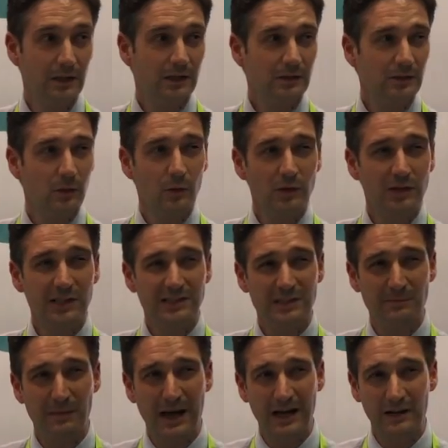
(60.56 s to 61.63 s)
So what is the
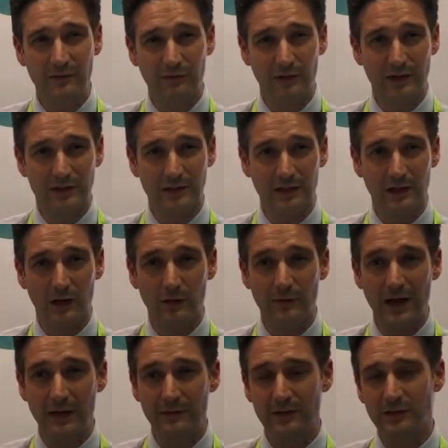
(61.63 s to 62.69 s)
benefit of
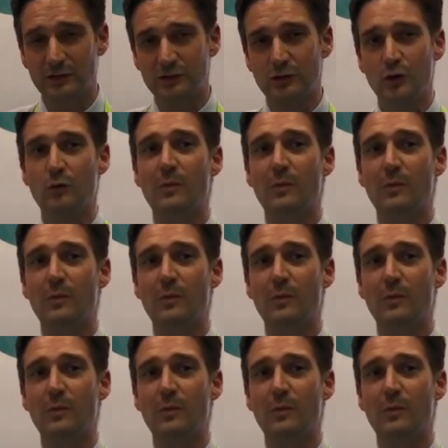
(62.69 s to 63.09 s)
having so